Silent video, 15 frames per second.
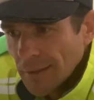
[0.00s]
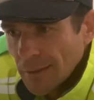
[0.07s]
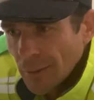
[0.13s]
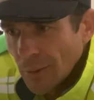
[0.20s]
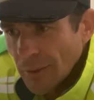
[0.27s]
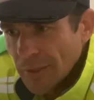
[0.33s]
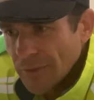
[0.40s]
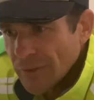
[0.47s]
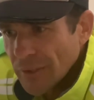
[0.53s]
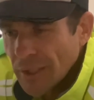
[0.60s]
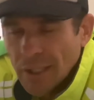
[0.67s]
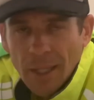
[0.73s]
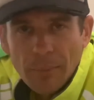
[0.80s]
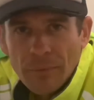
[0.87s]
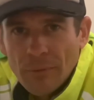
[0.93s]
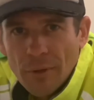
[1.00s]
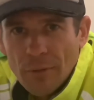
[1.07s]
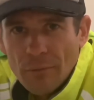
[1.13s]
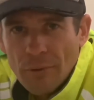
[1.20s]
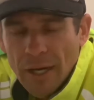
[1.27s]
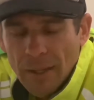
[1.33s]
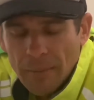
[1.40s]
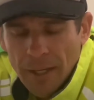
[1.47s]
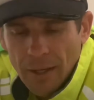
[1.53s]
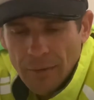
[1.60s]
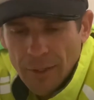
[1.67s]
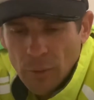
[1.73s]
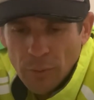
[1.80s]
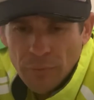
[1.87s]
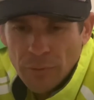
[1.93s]
Or they just hit you up and ban them now
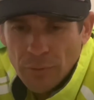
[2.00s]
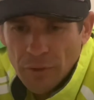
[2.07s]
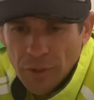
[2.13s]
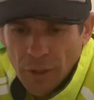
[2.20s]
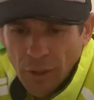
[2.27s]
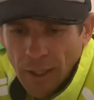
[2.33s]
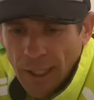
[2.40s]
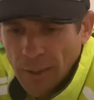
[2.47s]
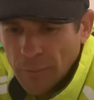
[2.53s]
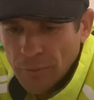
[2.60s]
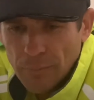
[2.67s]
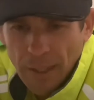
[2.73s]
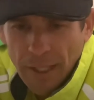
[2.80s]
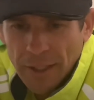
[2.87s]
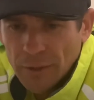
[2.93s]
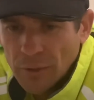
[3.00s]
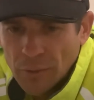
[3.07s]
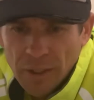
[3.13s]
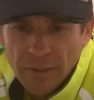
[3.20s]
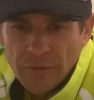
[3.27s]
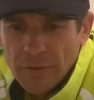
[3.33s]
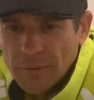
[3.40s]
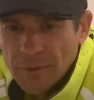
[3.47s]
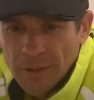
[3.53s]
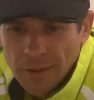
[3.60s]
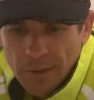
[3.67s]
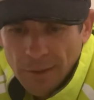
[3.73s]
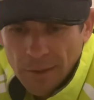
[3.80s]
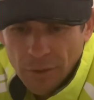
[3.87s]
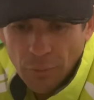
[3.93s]
and then. Or if you're the guy with money or whatever, and
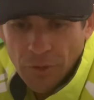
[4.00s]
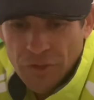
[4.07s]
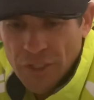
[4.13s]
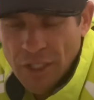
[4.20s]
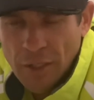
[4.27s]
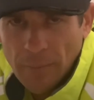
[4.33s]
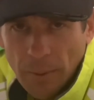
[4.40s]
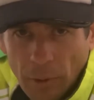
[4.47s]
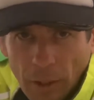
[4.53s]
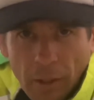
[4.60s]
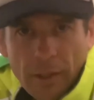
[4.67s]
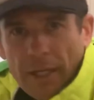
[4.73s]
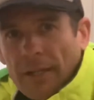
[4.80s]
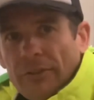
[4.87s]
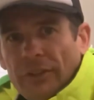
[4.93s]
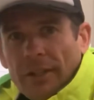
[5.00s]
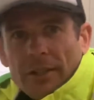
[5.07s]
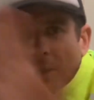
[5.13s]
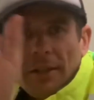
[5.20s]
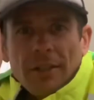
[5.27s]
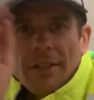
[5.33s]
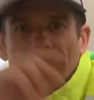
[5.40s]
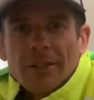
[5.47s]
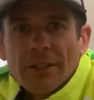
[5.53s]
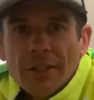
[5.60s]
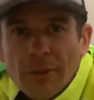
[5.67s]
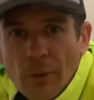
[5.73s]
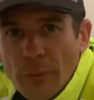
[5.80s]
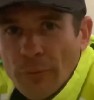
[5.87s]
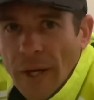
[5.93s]
you won't share it, people are like, okay, see ya.
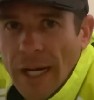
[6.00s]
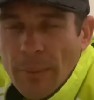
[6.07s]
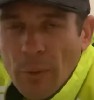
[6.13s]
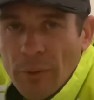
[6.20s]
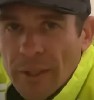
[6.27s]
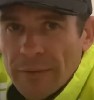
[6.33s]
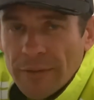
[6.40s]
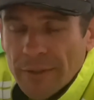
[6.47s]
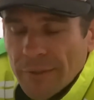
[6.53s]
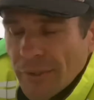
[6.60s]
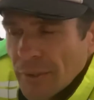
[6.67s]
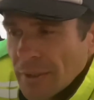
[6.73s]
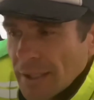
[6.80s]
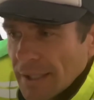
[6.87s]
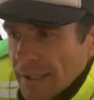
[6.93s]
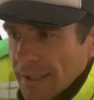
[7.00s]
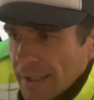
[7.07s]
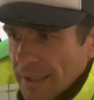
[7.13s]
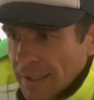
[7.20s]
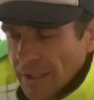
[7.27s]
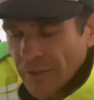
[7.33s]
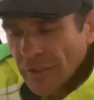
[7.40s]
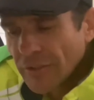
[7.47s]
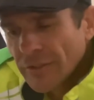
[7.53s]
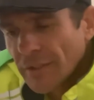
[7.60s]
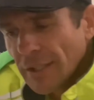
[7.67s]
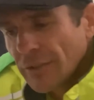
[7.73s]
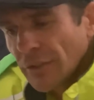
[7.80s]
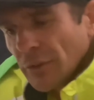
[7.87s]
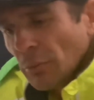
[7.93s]
Yeah, or fame or whatever. So it's
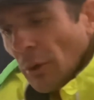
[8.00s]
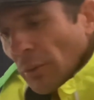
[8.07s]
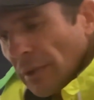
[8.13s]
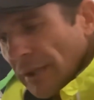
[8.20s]
just what we